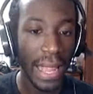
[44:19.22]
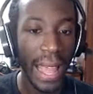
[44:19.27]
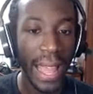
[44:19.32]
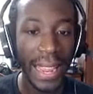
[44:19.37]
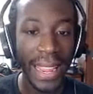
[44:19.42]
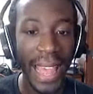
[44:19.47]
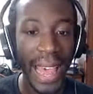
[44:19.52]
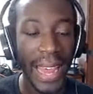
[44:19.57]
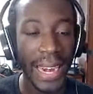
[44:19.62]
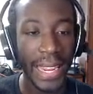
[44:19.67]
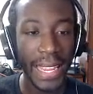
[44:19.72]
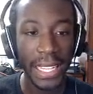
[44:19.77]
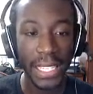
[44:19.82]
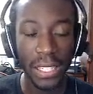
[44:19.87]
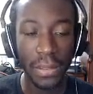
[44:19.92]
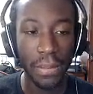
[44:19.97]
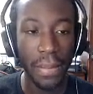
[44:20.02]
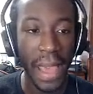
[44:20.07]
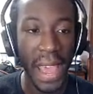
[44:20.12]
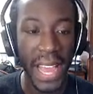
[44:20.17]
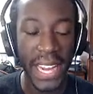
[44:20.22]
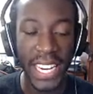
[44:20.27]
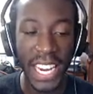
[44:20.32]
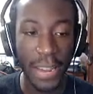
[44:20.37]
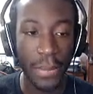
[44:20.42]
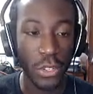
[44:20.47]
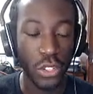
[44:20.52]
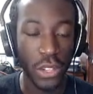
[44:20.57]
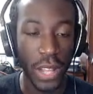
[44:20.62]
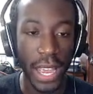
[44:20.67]
I gotta get some mad
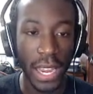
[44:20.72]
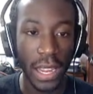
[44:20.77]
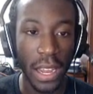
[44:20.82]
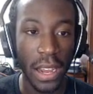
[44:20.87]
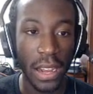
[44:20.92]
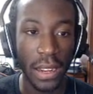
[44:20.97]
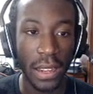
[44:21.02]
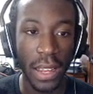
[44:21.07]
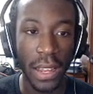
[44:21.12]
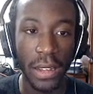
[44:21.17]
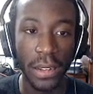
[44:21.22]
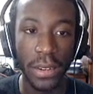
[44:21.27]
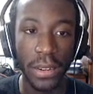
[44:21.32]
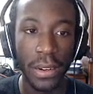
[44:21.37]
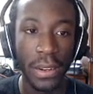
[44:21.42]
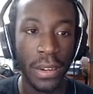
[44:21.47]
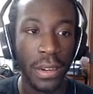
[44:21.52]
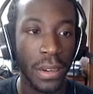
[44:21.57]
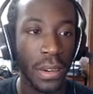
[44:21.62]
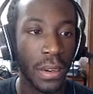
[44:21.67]
damage on that conch Elder.